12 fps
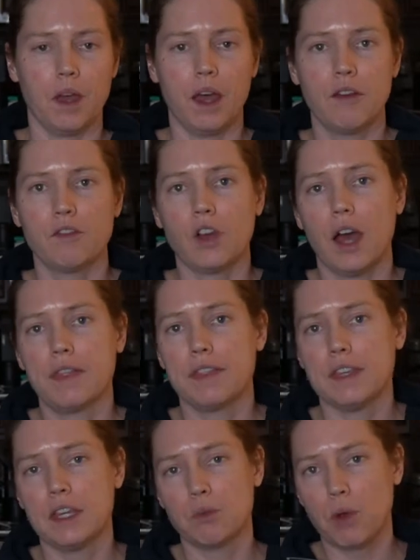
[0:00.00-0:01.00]
I've got
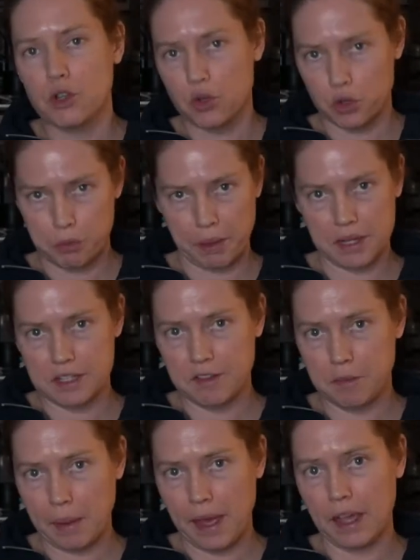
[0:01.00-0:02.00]
the
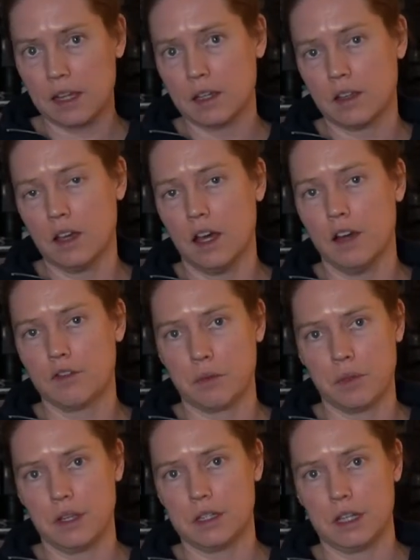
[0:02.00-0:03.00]
retrospective bag from
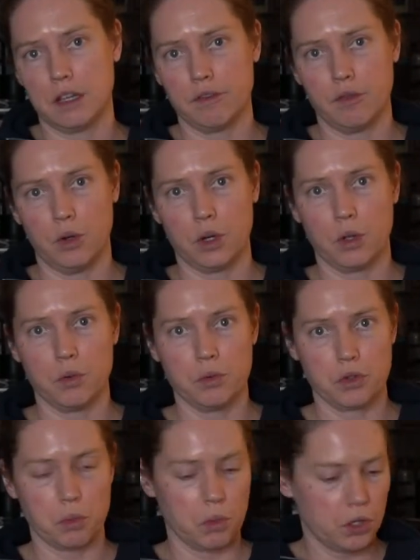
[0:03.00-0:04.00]
Think Tank Photo.
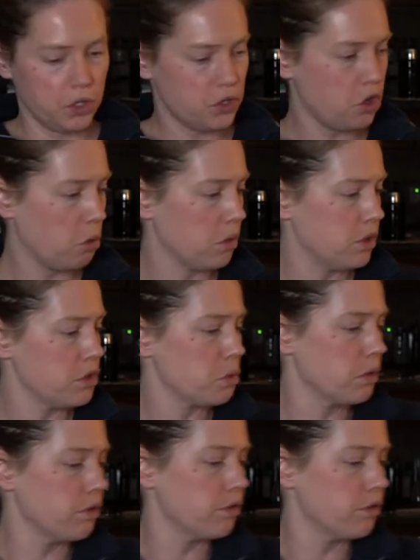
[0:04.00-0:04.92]
So we're going to start with this one